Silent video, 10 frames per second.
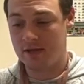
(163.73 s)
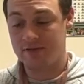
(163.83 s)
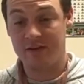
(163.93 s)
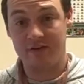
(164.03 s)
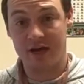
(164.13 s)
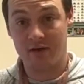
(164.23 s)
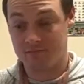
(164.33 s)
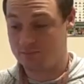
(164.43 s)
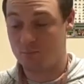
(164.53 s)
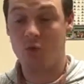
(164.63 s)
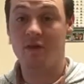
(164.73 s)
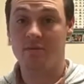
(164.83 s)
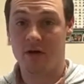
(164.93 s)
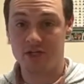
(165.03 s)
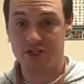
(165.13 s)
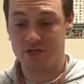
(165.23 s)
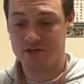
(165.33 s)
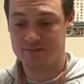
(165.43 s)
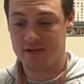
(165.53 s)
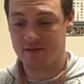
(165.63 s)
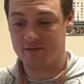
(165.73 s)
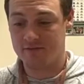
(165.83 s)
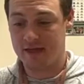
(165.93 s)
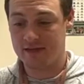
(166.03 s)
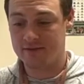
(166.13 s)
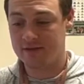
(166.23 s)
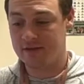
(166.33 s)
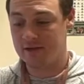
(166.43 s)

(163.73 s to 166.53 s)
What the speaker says: I've given out more than my share, as a matter of fact.